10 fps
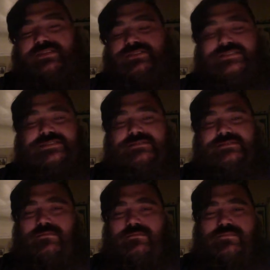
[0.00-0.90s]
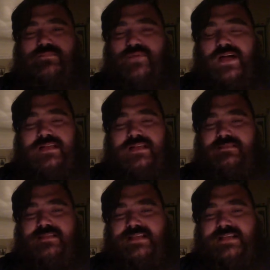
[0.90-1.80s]
just brought
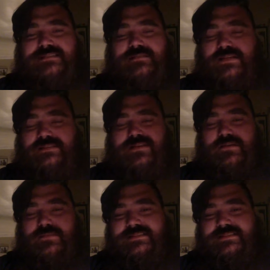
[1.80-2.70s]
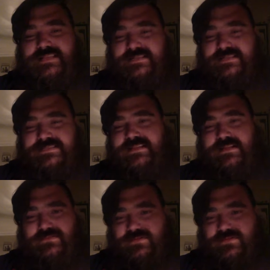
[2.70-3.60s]
it the next time I saw him, and he's like, "Sit
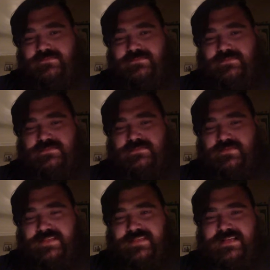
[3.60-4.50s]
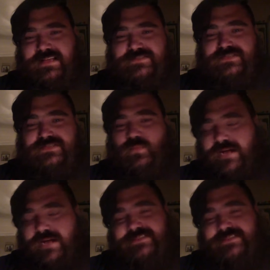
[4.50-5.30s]
down, don't do anything else, just watch